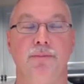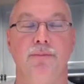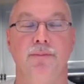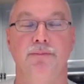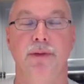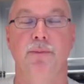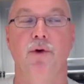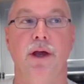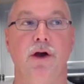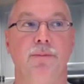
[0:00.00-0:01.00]

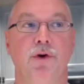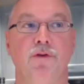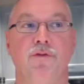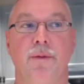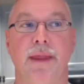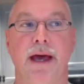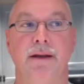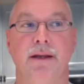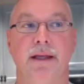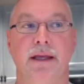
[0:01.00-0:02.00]
Minimal air moves from
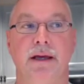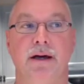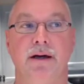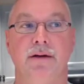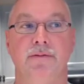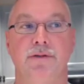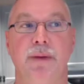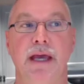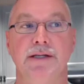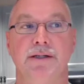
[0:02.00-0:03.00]
that
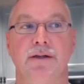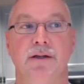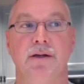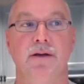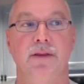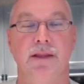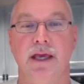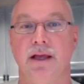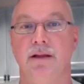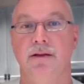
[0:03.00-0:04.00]
space
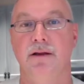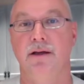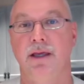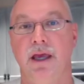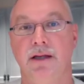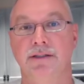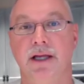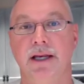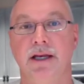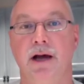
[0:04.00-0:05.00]
that can is
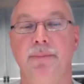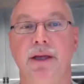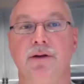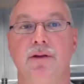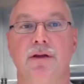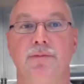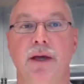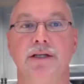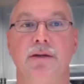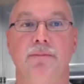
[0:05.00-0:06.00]
lighting up into the
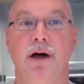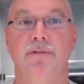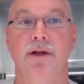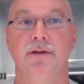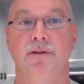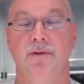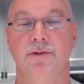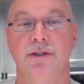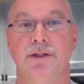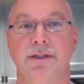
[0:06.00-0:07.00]
space above it. So
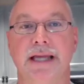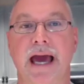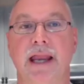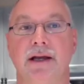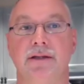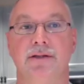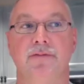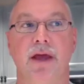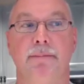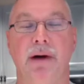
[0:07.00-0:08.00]
such as an attic and
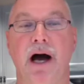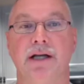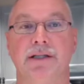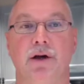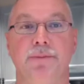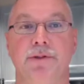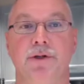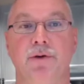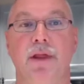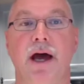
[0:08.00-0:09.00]
stuff, that box helps
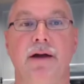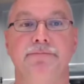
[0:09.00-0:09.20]
do that.